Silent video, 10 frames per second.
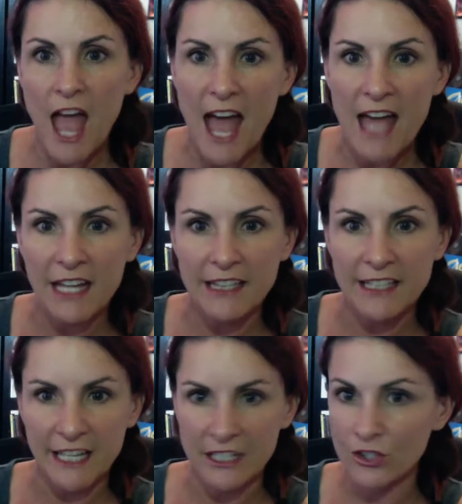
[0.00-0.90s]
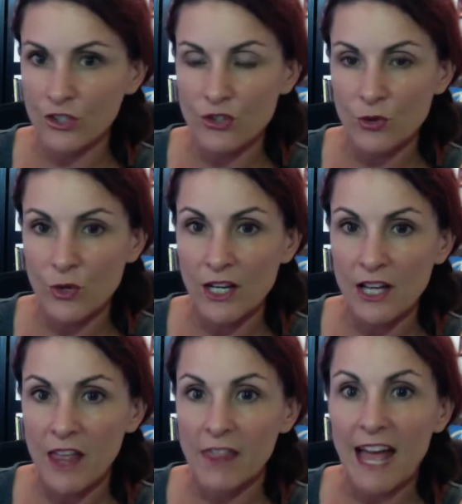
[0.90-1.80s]
And at the end of your story,
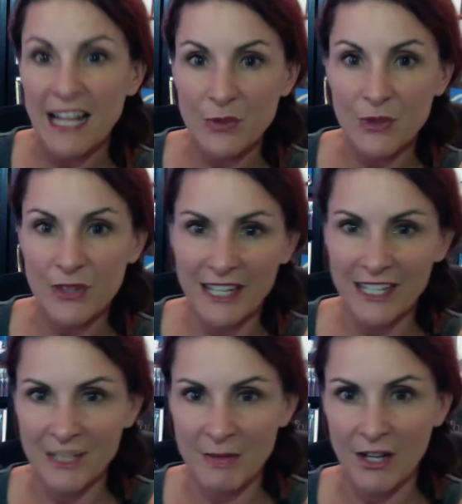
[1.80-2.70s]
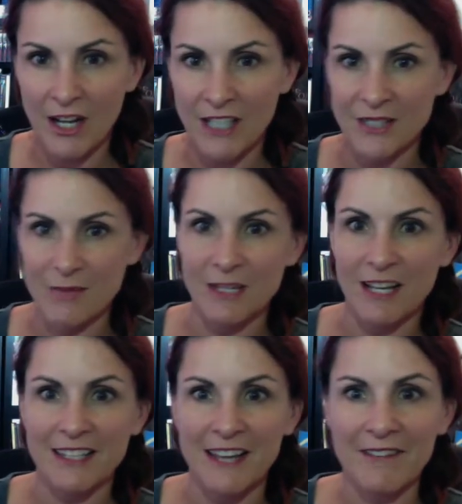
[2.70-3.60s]
that's where they get to be awesome,
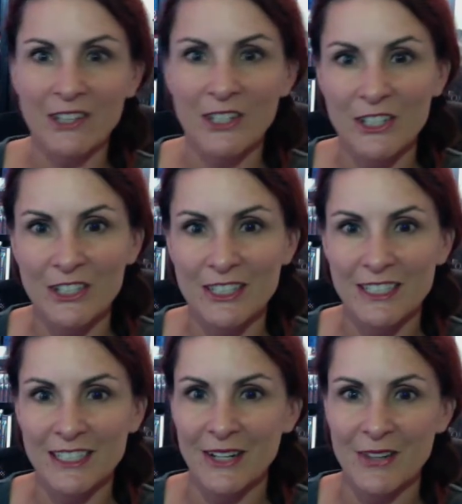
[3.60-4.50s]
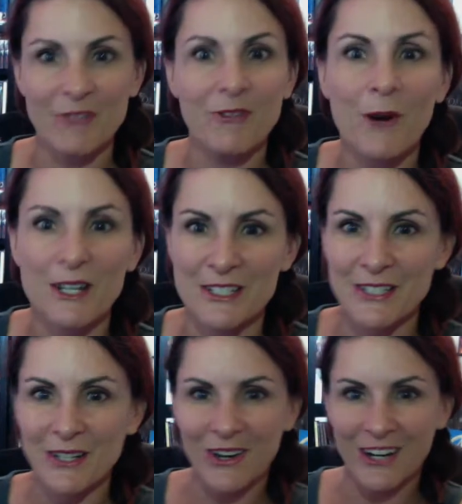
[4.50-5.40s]
because they've learned, you know, the Force,
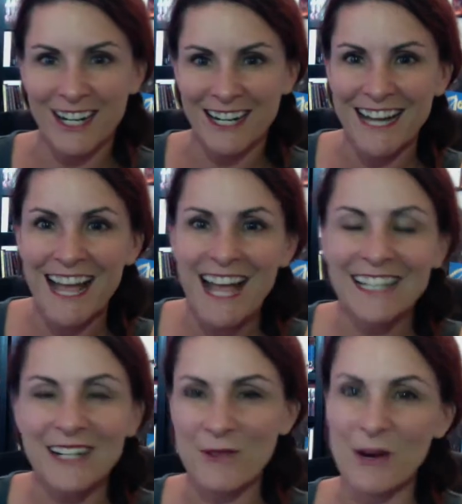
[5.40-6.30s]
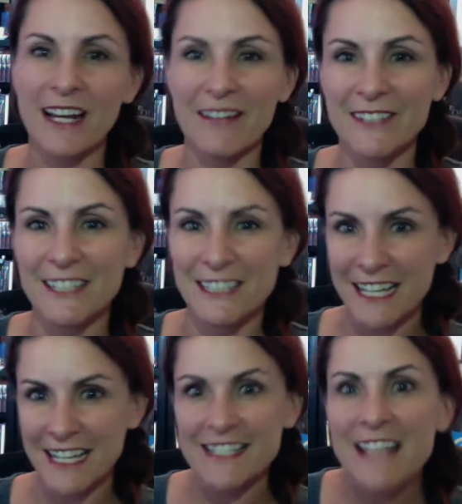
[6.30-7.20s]
or, you know, whatever it
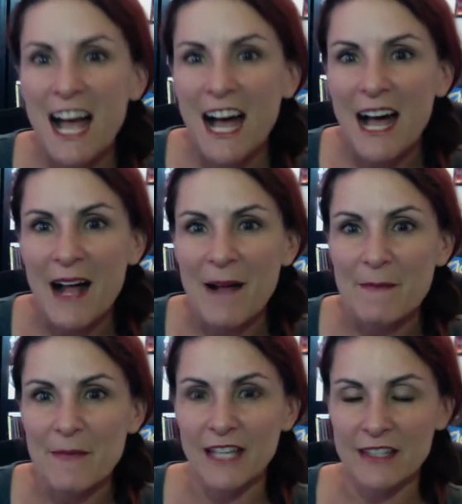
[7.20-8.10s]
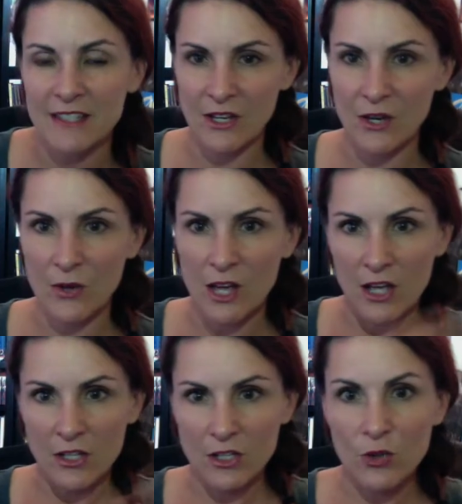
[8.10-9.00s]
is. And so
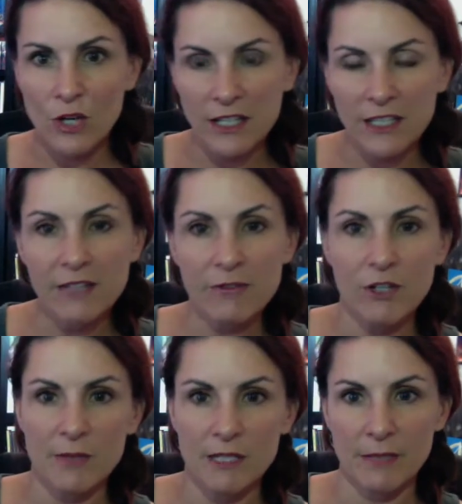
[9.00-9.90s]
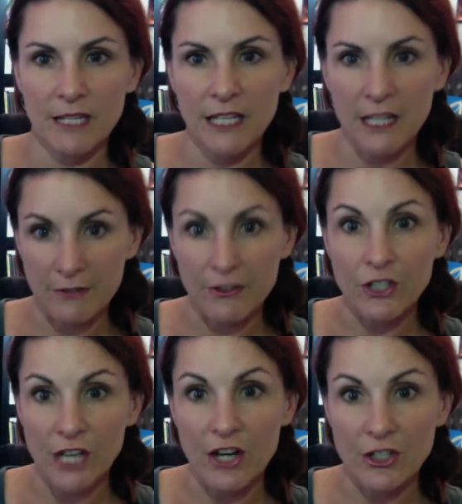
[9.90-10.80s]
you got to leave room in the beginning for your
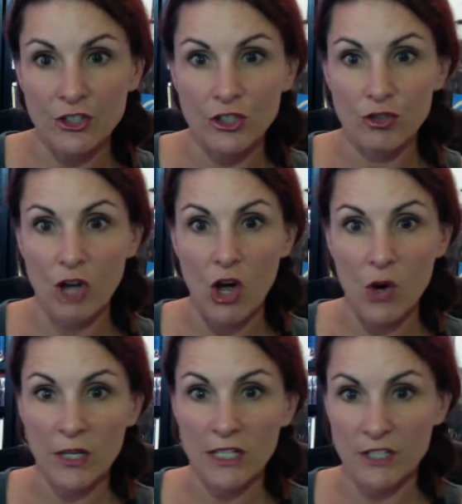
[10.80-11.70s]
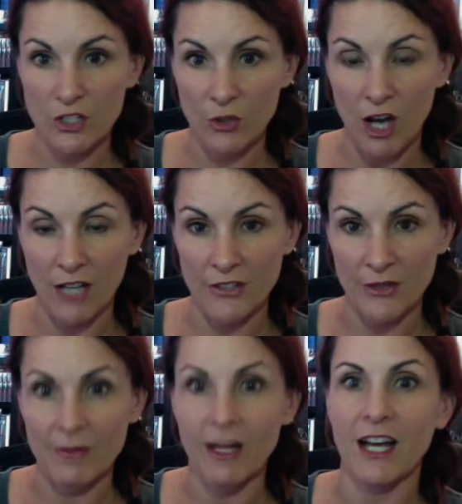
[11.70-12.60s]
character to grow into awesome.
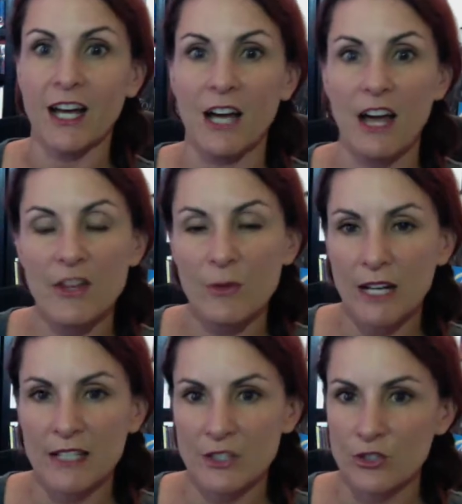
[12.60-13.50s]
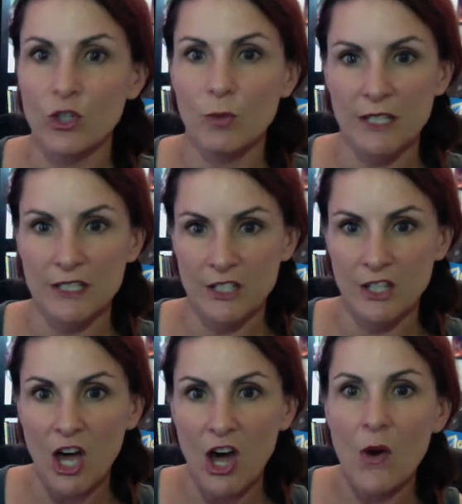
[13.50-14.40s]
Otherwise, there's no place to
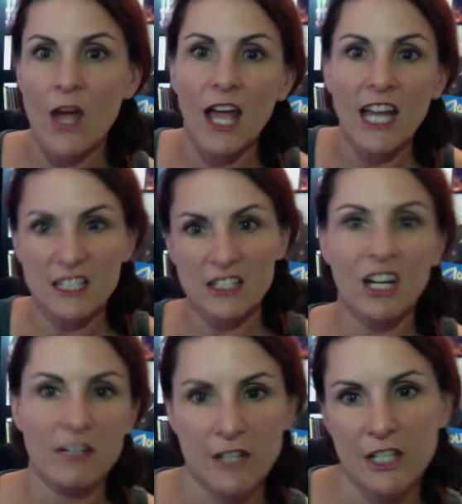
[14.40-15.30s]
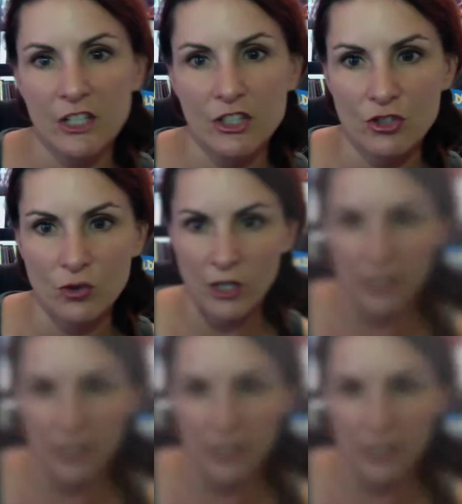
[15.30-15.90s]
go, and it's not a very good story.